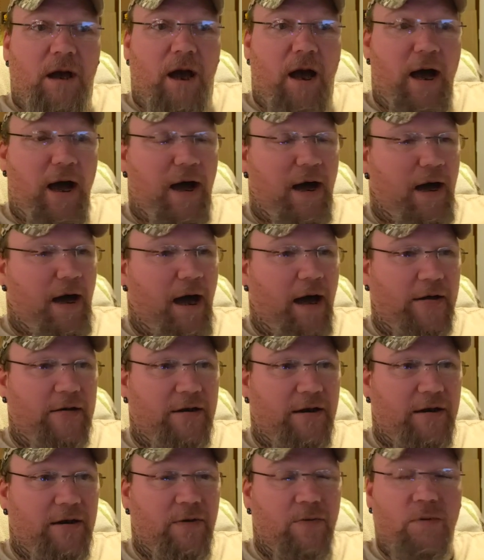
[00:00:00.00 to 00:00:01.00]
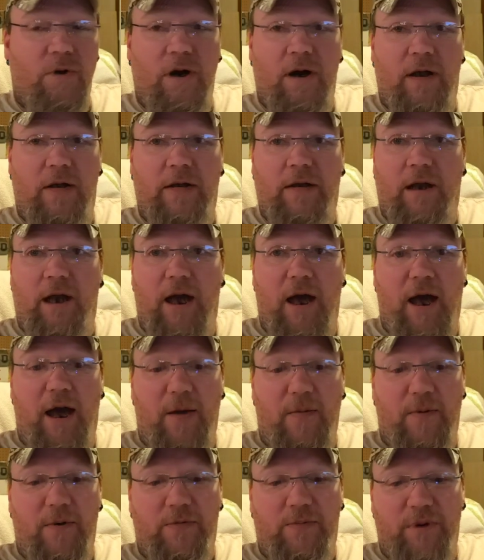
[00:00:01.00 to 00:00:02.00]
I tell you what, I
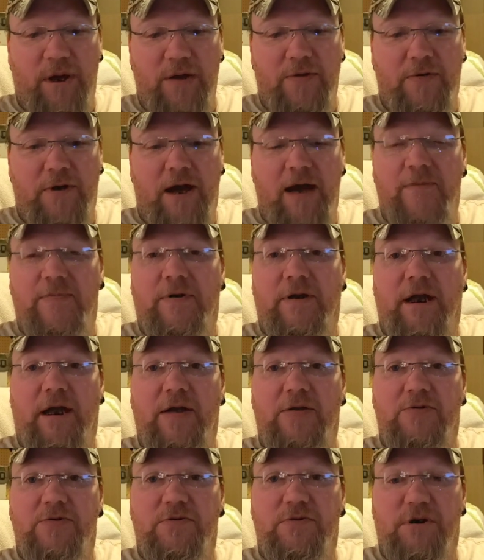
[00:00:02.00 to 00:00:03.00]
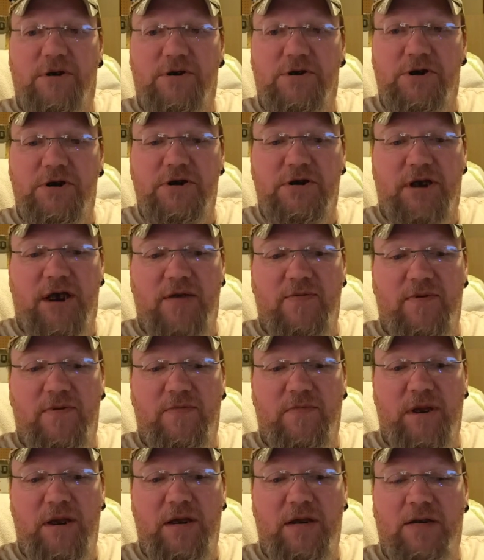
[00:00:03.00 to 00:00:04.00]
would rather have an answer that she's given
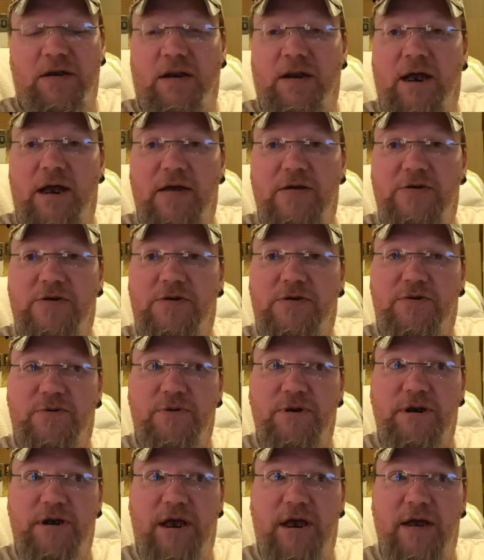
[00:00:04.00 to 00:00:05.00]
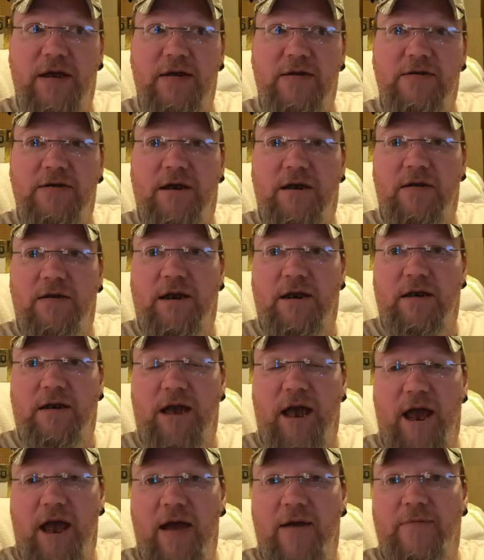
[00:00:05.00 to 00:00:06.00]
me in the last 3 days than
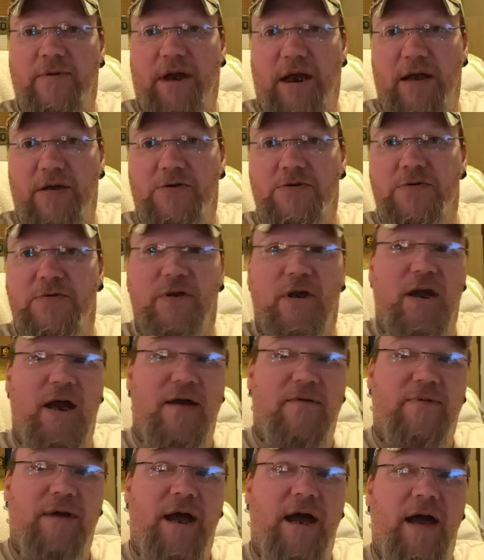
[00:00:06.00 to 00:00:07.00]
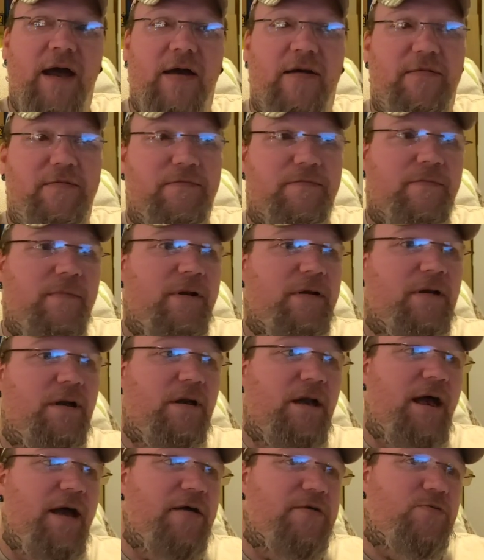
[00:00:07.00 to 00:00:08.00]
to have an answer that I've had in the
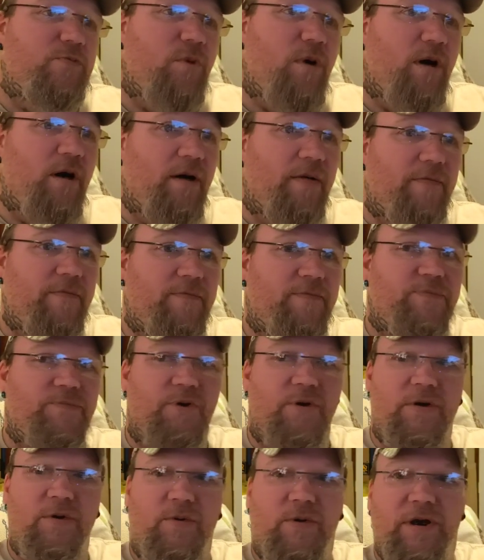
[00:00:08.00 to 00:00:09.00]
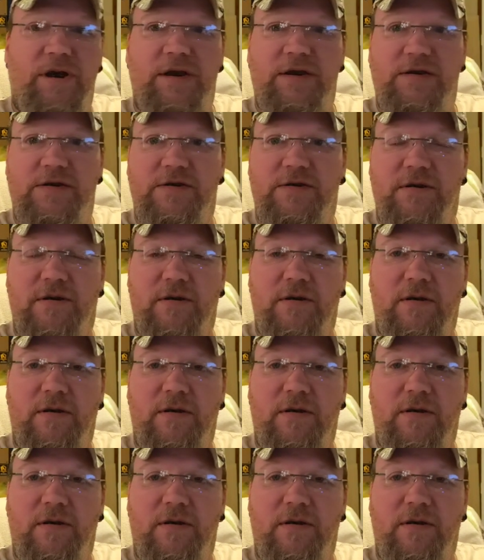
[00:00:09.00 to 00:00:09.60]
last, 3 weeks.